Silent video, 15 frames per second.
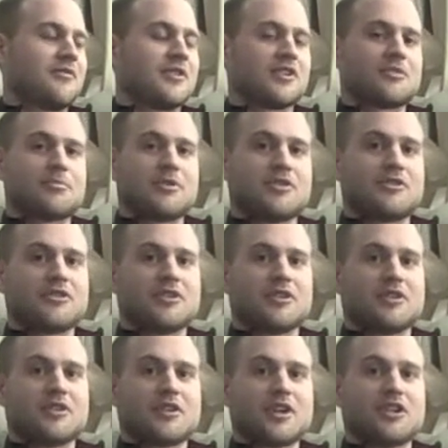
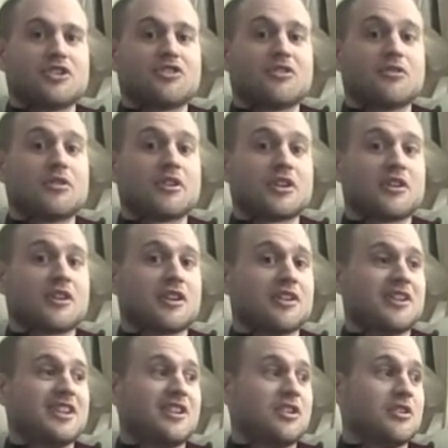flexibility, and you don't look like an
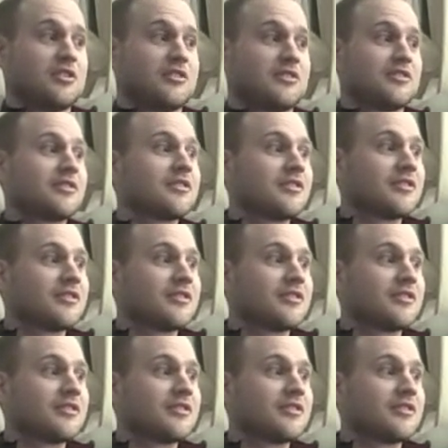idiot.